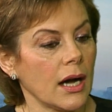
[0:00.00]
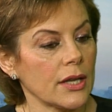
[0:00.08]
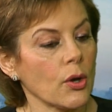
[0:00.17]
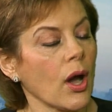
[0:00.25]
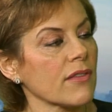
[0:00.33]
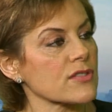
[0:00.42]
you
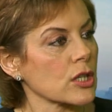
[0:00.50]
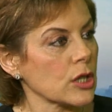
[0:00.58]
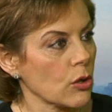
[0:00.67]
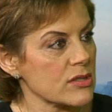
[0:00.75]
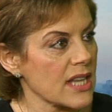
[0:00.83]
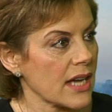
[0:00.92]
have to
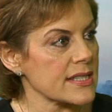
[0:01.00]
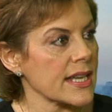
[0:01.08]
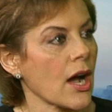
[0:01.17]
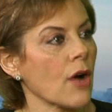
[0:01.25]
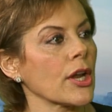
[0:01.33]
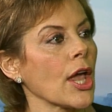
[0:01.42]
close that
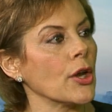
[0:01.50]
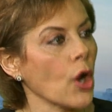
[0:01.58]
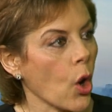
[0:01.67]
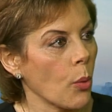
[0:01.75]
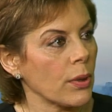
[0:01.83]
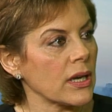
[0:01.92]
down and
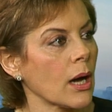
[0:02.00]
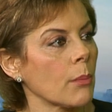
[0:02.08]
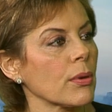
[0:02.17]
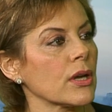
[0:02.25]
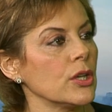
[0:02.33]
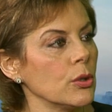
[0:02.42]
open
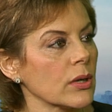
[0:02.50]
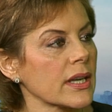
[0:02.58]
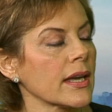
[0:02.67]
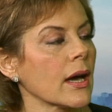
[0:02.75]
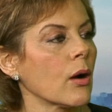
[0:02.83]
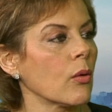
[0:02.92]
up a new account,